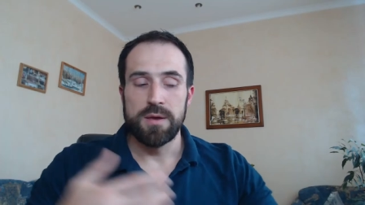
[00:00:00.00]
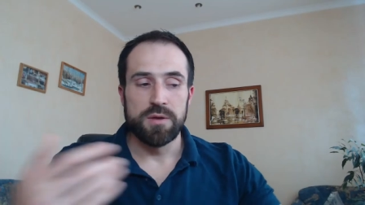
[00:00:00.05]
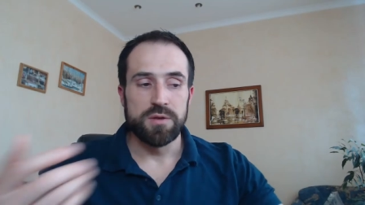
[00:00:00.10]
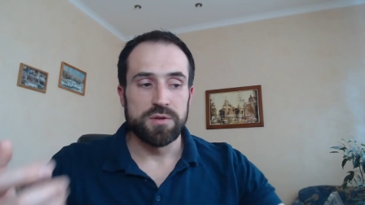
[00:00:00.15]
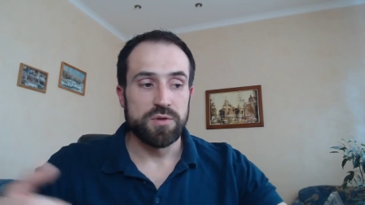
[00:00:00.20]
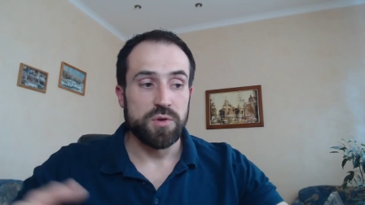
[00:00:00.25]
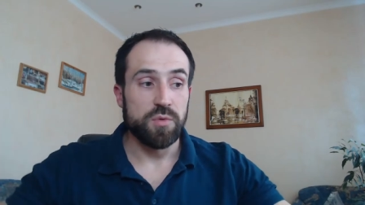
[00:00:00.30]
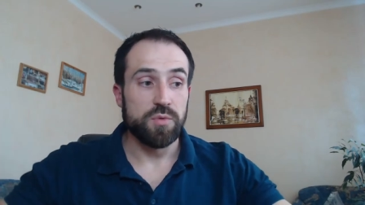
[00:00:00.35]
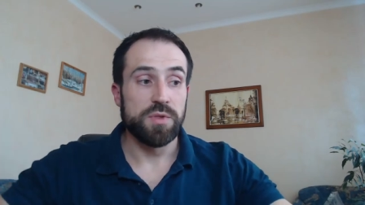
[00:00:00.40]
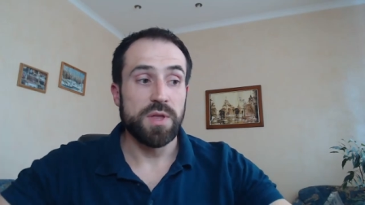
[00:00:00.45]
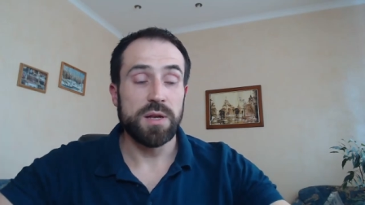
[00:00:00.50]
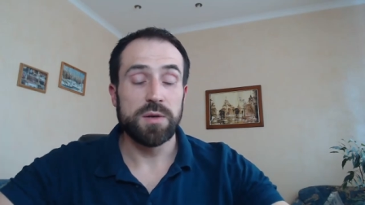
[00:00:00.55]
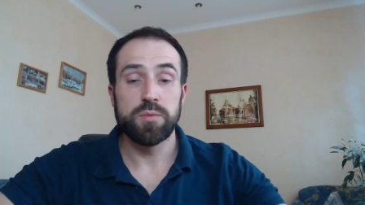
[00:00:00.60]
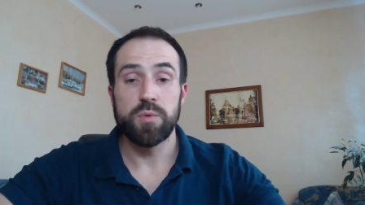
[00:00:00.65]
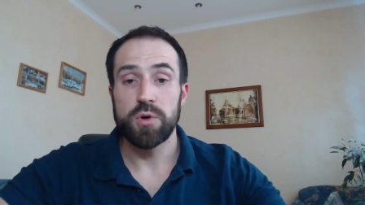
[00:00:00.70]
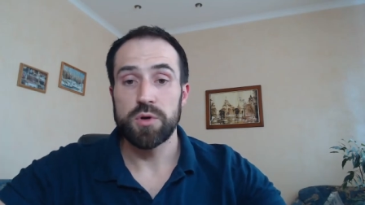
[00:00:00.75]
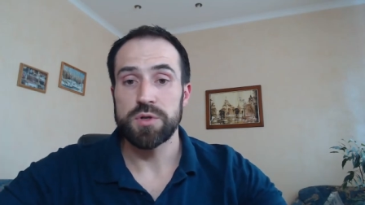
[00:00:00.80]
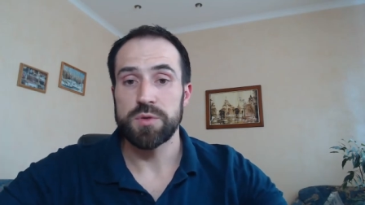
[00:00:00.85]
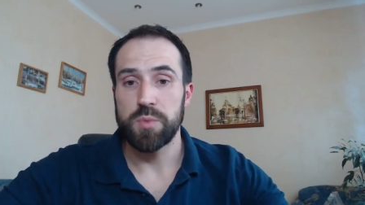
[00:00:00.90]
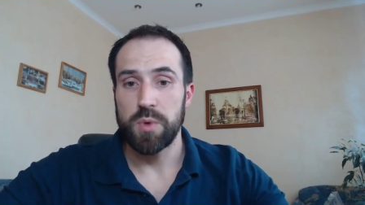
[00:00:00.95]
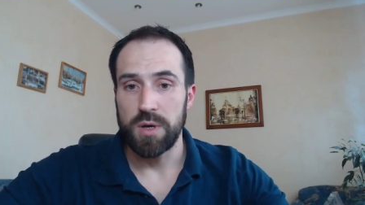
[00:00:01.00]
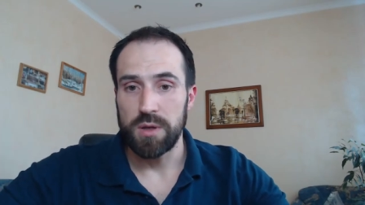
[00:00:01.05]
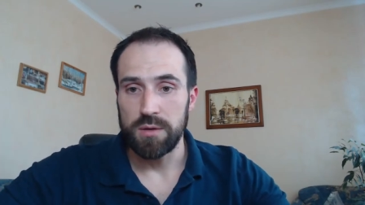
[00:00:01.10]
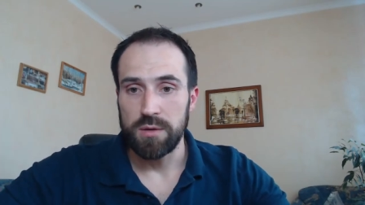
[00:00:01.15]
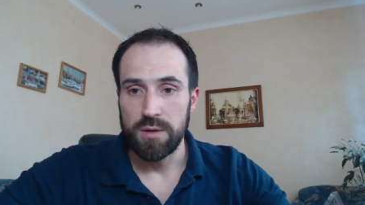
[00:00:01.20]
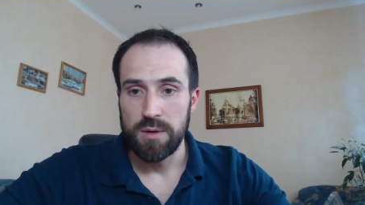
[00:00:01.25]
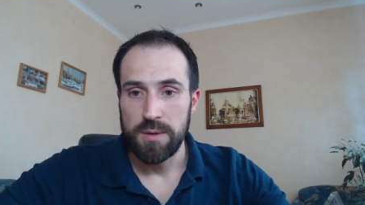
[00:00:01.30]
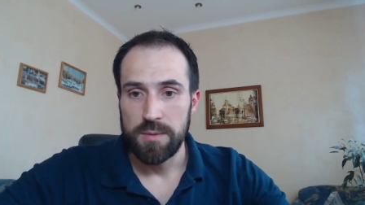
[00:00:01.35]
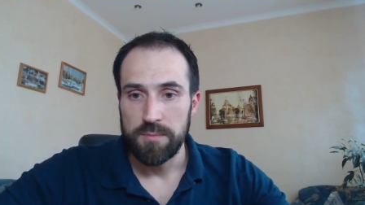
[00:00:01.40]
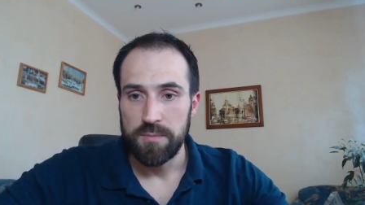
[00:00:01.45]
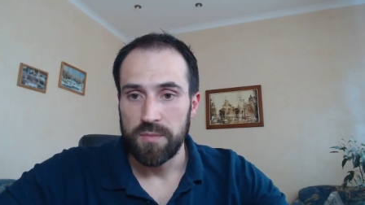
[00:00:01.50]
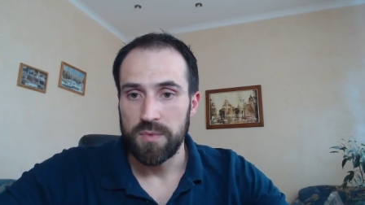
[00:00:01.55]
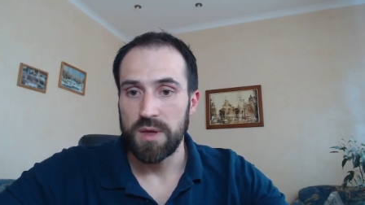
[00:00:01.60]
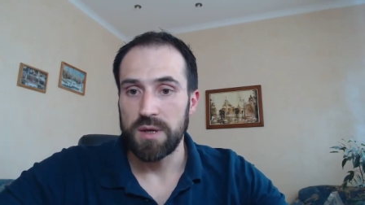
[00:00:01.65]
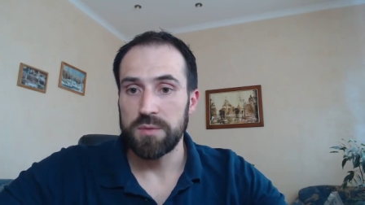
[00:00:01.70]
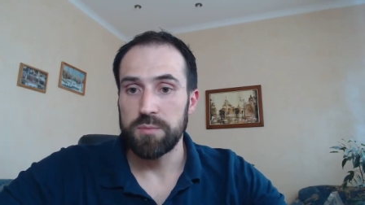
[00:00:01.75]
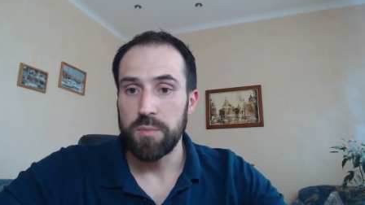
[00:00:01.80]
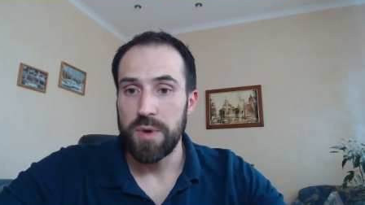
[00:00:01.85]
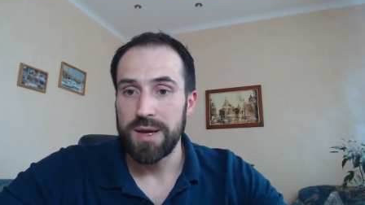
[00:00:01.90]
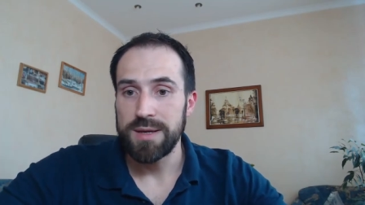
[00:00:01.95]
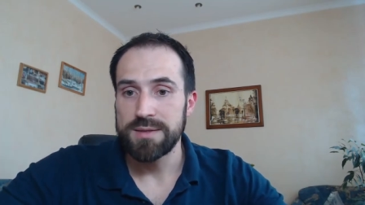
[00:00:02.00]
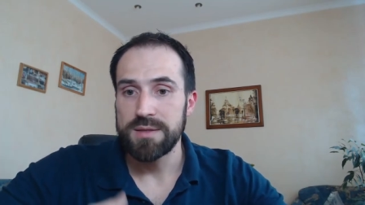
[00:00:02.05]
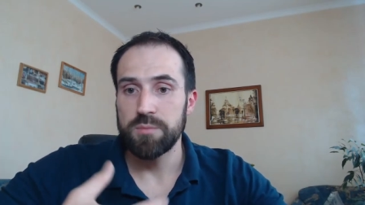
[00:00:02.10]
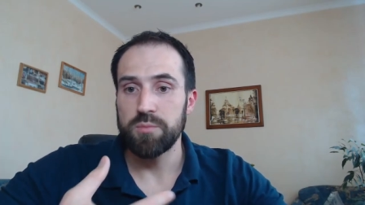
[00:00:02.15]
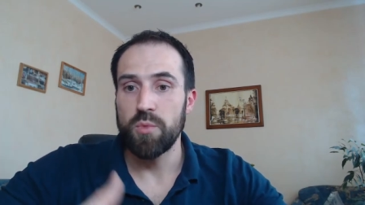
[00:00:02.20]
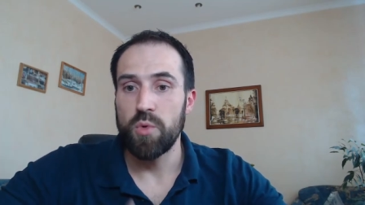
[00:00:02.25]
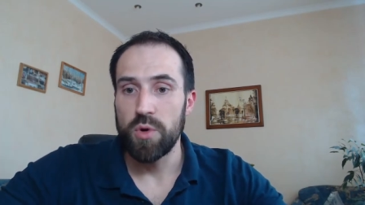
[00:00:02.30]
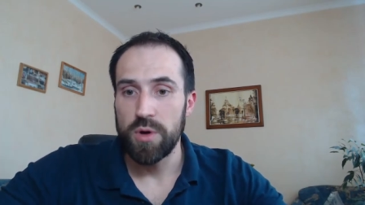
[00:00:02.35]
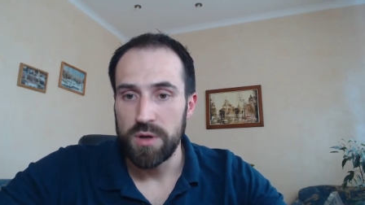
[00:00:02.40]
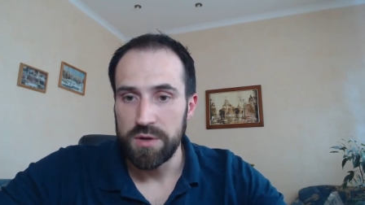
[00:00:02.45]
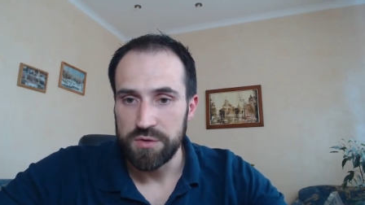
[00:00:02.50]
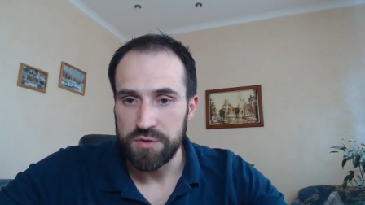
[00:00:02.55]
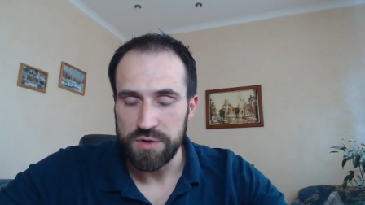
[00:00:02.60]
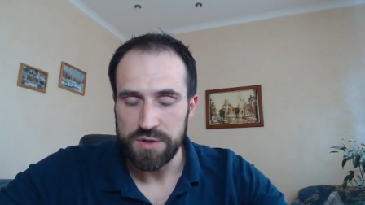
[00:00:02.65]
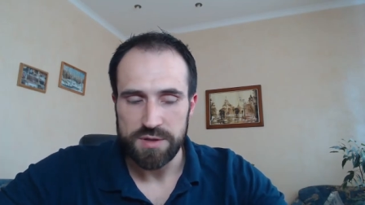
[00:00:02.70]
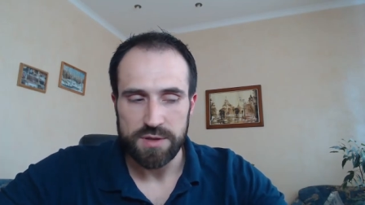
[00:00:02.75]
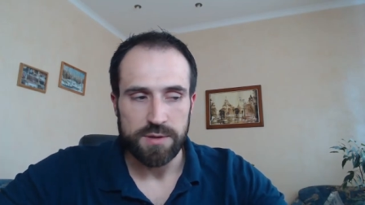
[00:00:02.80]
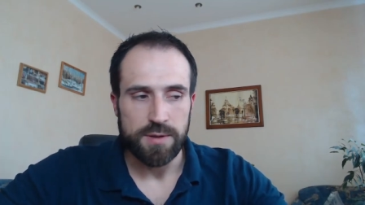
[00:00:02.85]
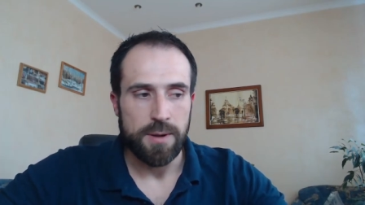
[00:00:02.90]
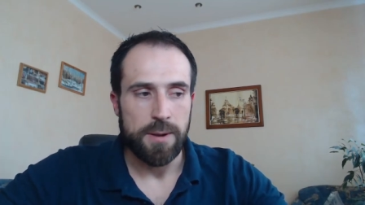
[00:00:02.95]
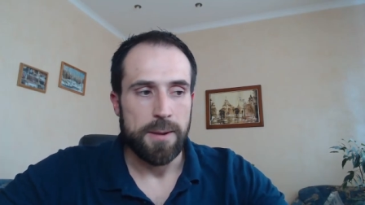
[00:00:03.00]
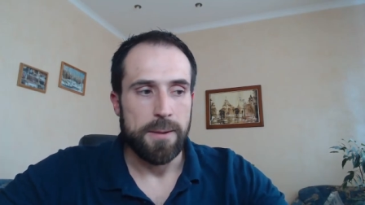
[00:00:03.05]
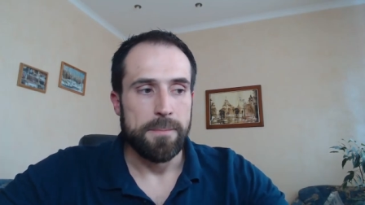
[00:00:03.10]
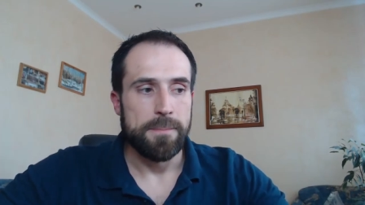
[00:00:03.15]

so that works well. That makes them more interested.